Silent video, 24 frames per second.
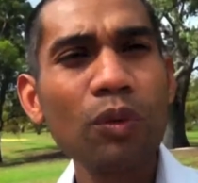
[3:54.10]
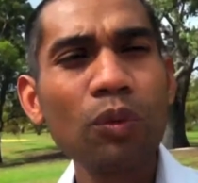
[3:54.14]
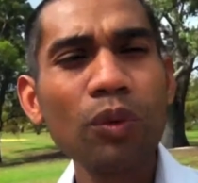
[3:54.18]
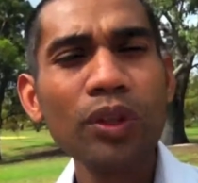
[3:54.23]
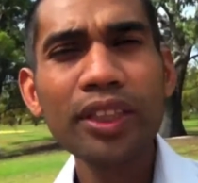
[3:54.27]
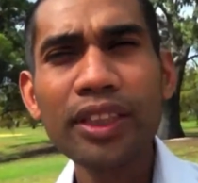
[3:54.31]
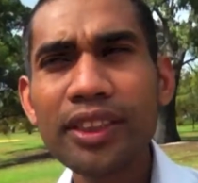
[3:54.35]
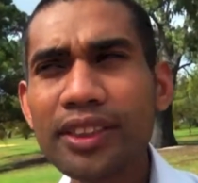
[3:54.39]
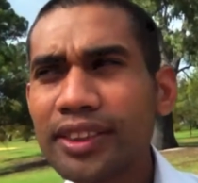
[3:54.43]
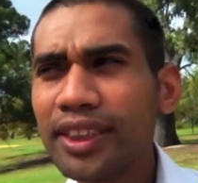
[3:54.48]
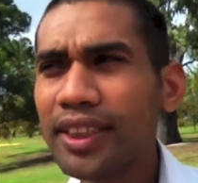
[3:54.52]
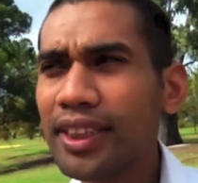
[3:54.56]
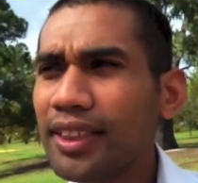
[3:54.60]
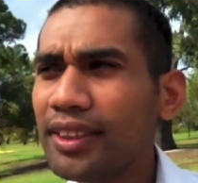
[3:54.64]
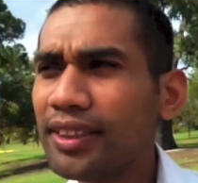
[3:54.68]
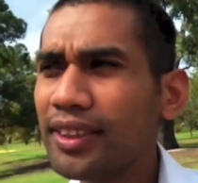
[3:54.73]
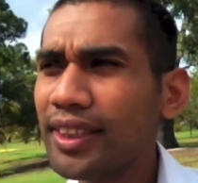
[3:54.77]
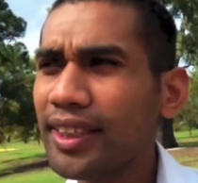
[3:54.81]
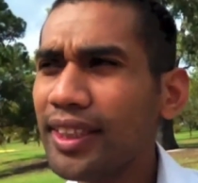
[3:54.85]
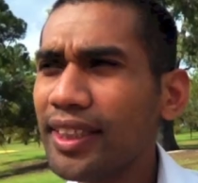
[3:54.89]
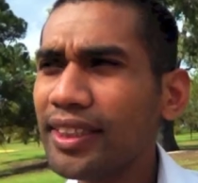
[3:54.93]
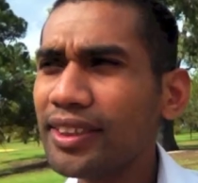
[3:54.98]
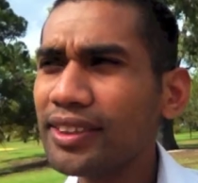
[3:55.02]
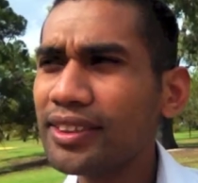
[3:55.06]
When you see
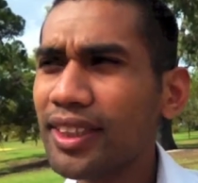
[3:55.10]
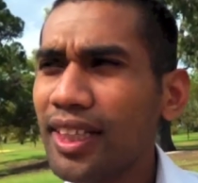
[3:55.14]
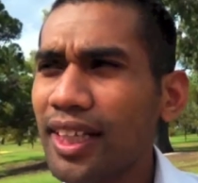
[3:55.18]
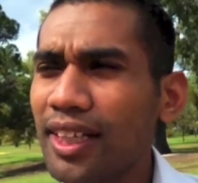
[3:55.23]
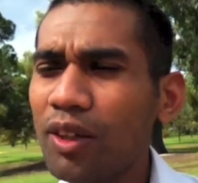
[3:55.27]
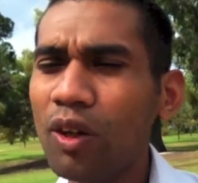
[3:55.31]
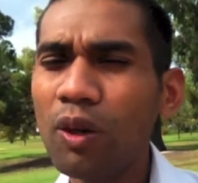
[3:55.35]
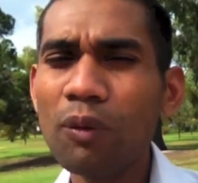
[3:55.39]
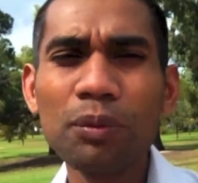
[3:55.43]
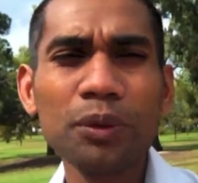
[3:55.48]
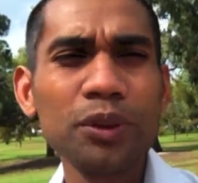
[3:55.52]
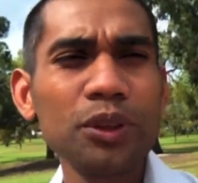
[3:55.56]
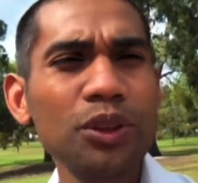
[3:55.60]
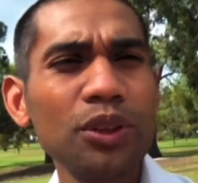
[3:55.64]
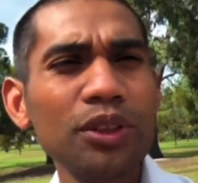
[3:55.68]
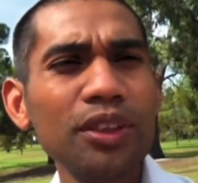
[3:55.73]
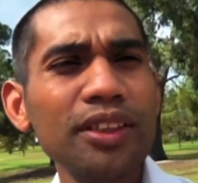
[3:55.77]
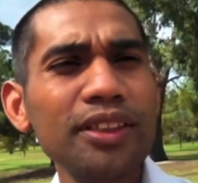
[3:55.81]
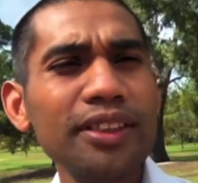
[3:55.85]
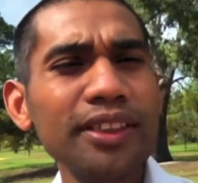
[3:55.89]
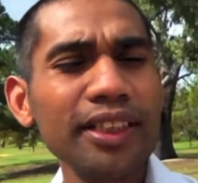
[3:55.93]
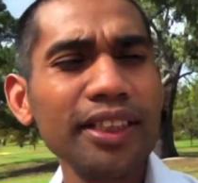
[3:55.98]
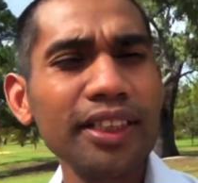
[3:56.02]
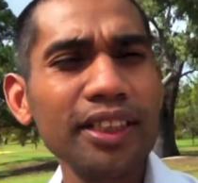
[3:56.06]
these like
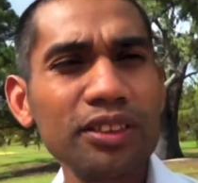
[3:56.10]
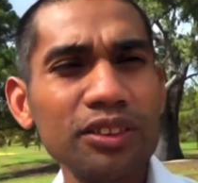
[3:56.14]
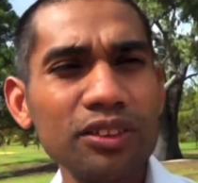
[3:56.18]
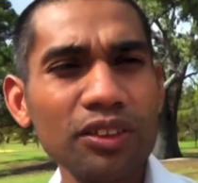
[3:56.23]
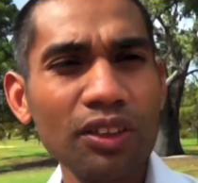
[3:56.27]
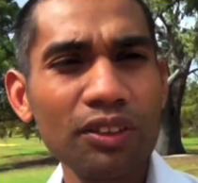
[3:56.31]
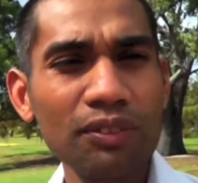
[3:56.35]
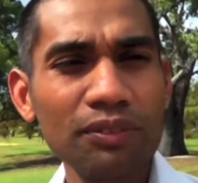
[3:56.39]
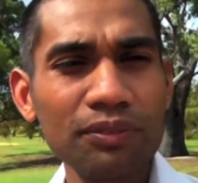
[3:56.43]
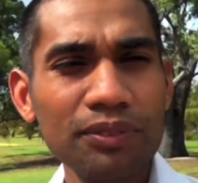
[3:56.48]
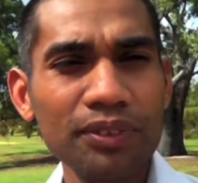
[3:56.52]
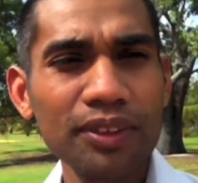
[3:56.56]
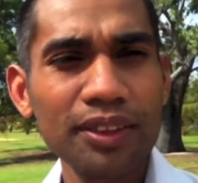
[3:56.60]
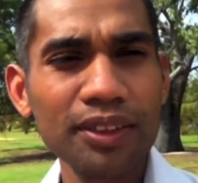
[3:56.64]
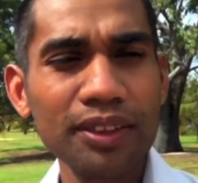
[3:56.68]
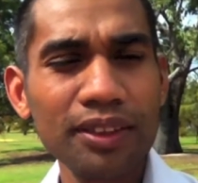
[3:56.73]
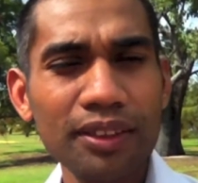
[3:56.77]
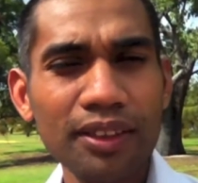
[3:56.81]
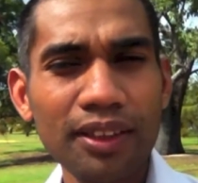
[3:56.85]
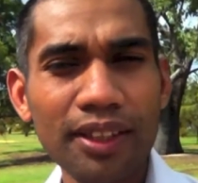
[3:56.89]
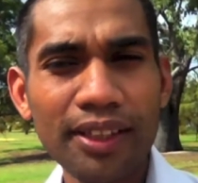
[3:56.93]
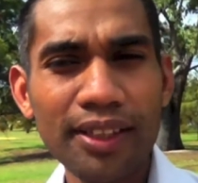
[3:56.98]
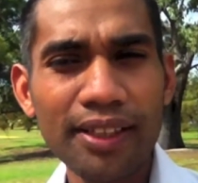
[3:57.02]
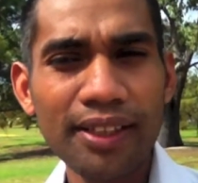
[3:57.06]
opportunities of
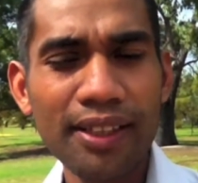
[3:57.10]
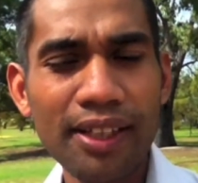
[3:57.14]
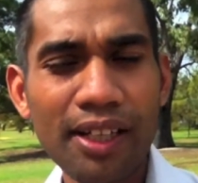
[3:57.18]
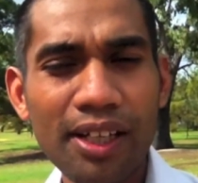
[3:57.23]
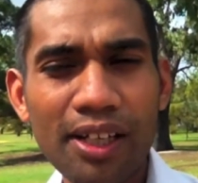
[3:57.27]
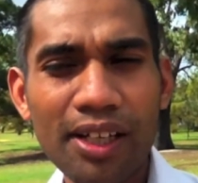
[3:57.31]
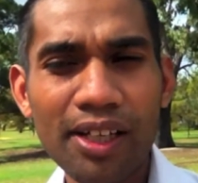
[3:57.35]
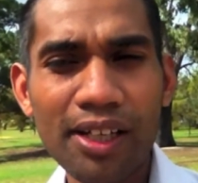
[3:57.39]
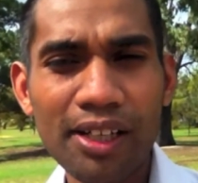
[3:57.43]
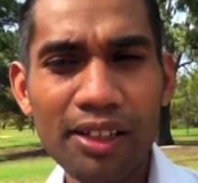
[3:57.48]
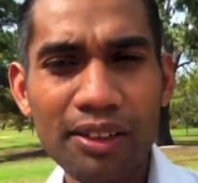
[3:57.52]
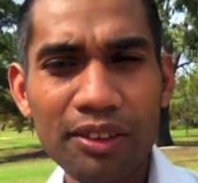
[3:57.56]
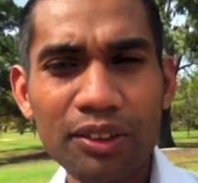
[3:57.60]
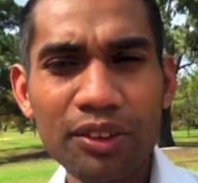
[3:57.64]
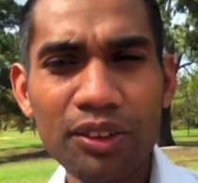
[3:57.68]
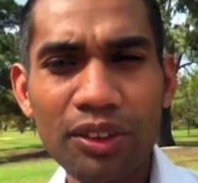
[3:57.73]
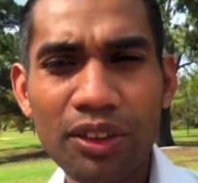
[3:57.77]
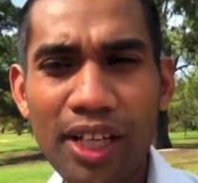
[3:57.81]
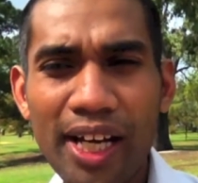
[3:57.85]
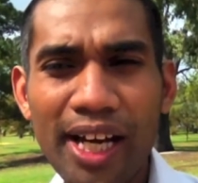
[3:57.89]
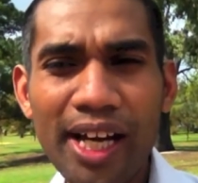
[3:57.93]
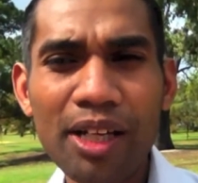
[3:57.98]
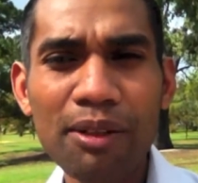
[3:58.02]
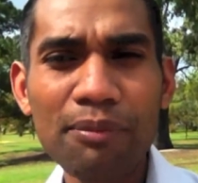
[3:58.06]
how
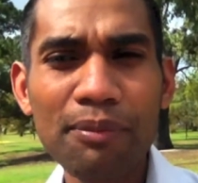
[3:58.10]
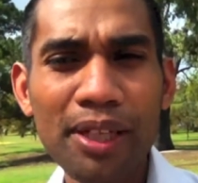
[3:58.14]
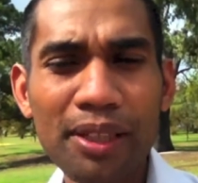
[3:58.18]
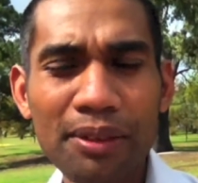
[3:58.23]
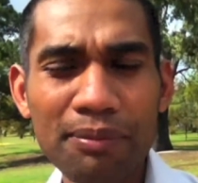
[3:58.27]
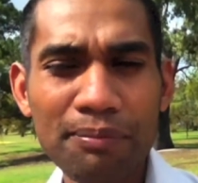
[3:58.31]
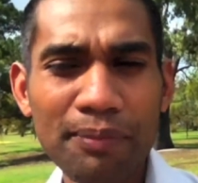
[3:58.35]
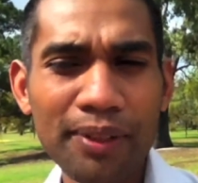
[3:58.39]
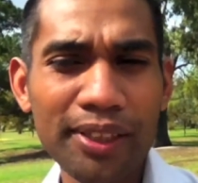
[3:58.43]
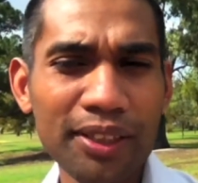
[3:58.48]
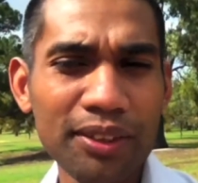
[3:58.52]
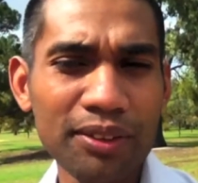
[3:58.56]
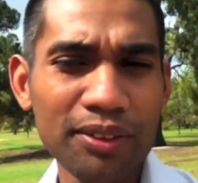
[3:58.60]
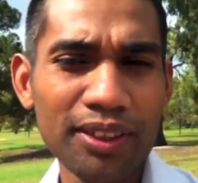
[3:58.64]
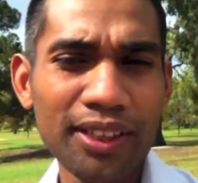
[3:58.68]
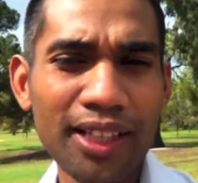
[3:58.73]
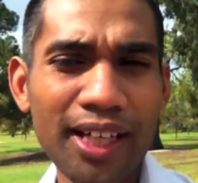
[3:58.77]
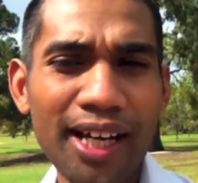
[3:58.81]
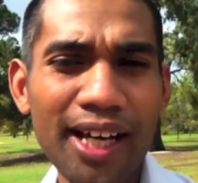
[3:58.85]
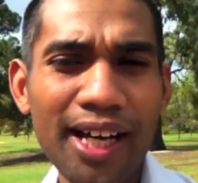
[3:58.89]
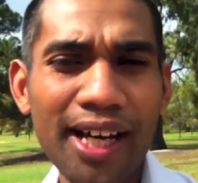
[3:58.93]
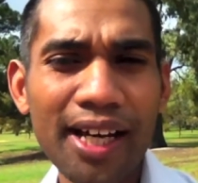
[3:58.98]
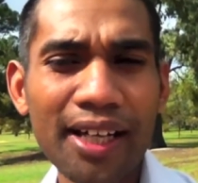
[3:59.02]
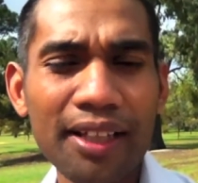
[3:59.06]
to make money
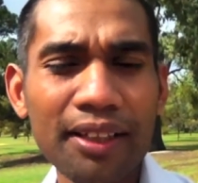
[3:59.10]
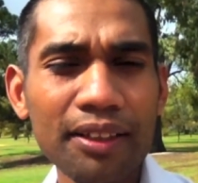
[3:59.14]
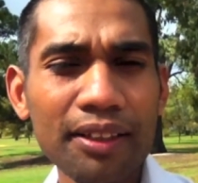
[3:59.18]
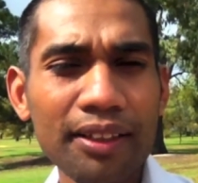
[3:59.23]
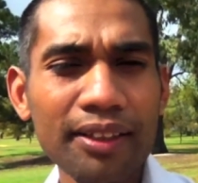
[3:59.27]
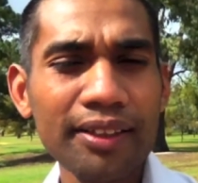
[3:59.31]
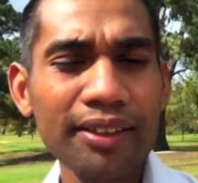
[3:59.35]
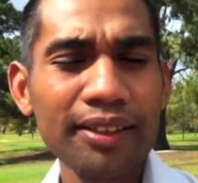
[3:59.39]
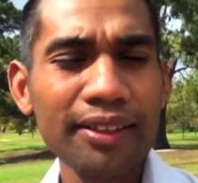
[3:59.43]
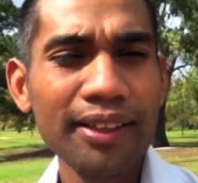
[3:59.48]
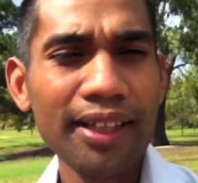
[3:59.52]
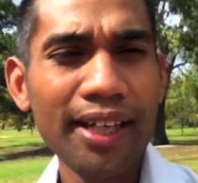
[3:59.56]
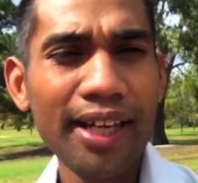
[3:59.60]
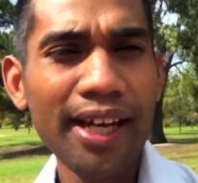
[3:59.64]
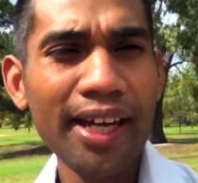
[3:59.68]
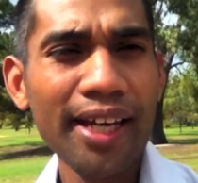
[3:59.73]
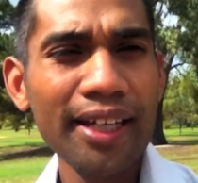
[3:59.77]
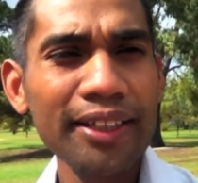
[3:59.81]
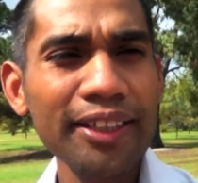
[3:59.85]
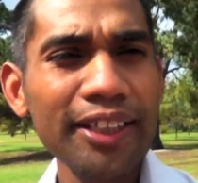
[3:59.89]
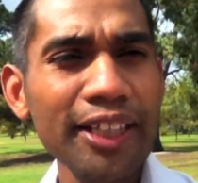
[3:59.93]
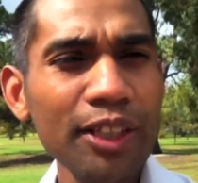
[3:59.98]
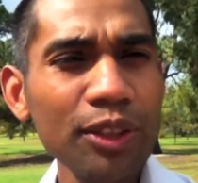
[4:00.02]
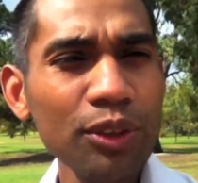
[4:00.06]
online, and they're